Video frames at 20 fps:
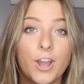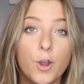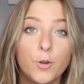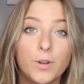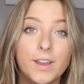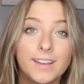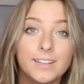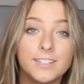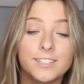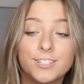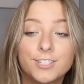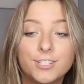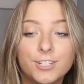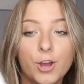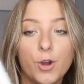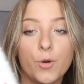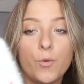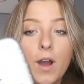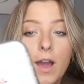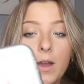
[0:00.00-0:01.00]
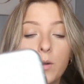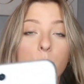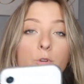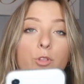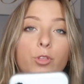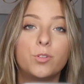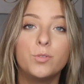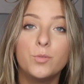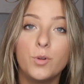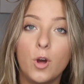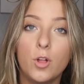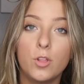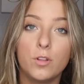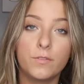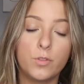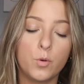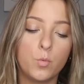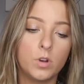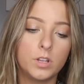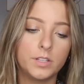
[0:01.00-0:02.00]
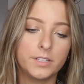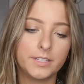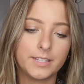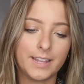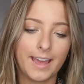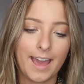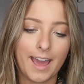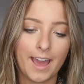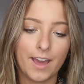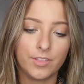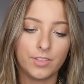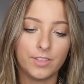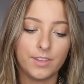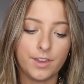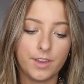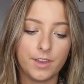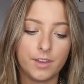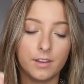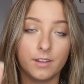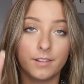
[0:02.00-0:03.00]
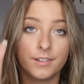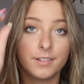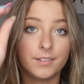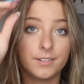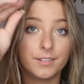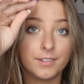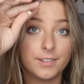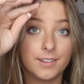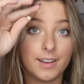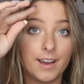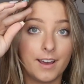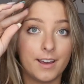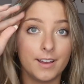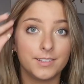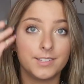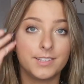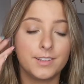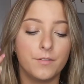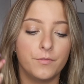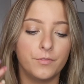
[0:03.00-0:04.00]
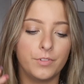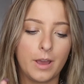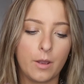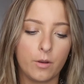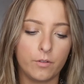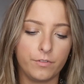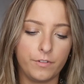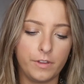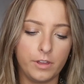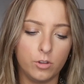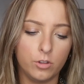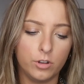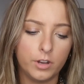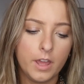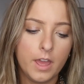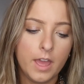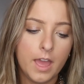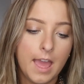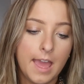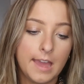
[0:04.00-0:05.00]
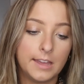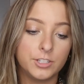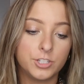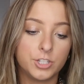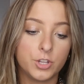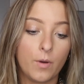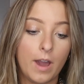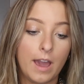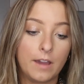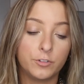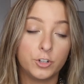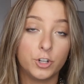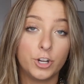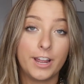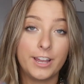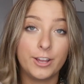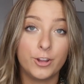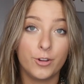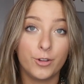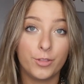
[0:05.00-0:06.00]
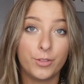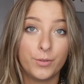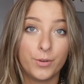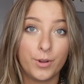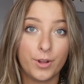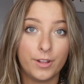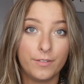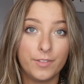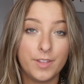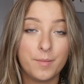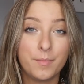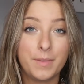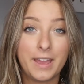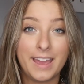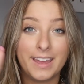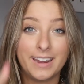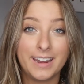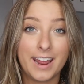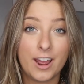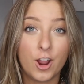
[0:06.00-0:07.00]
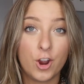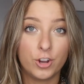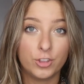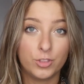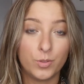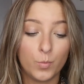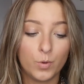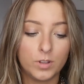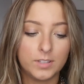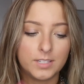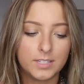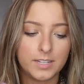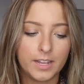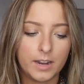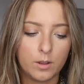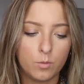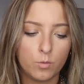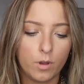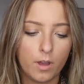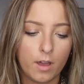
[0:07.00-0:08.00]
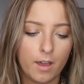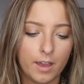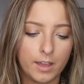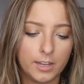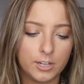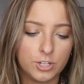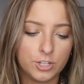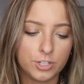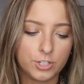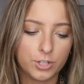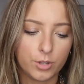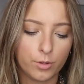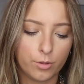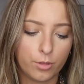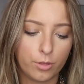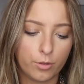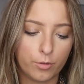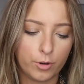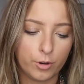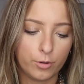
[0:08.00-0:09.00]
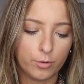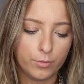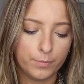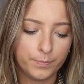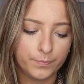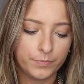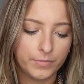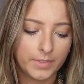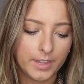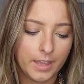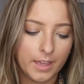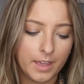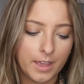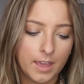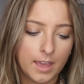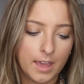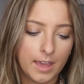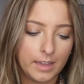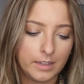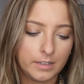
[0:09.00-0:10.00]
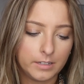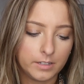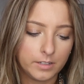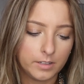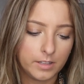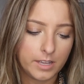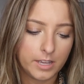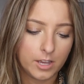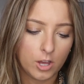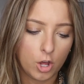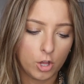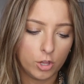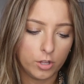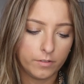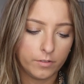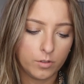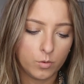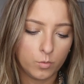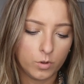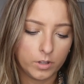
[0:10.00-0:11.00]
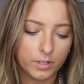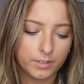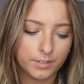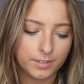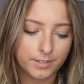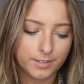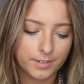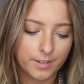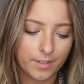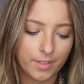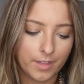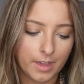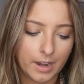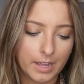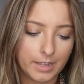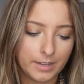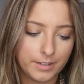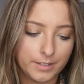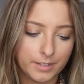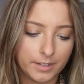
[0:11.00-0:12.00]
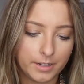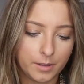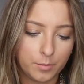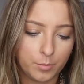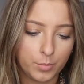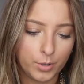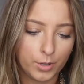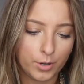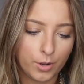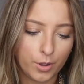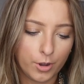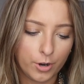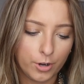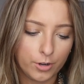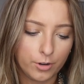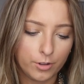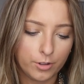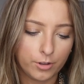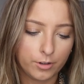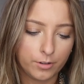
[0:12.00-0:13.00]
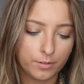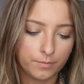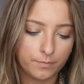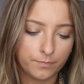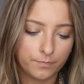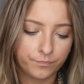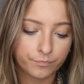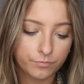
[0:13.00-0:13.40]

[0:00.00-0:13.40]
Okay, so I went through all of the ones at the sunflower field, and so after I go through all of them and I heart the ones that I want, I just go through and delete all of the ones that I didn't put a heart on.